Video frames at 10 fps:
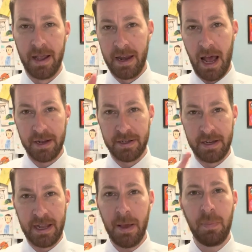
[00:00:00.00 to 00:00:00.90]
not to
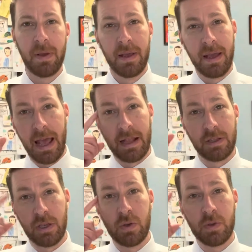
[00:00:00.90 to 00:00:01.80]
dip, and
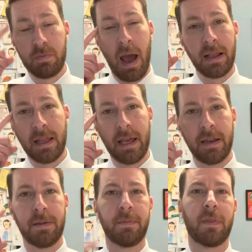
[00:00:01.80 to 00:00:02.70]
to use my
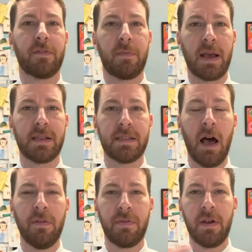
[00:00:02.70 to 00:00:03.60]
lid for
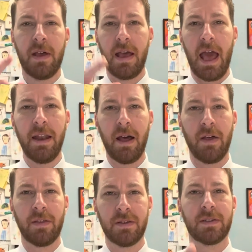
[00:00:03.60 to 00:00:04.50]
myself and
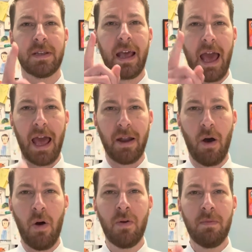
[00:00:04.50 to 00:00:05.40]
others at
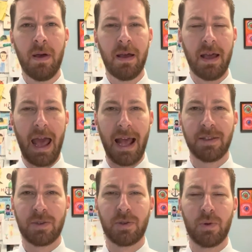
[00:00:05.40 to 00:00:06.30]
home,
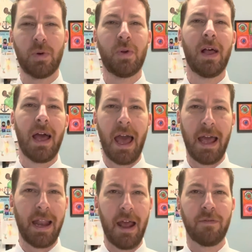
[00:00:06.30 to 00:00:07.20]
at school,
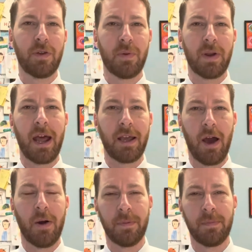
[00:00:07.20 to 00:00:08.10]
and everywhere I
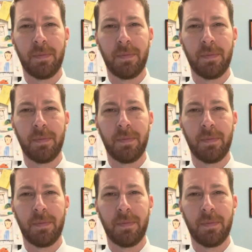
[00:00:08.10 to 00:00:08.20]
go.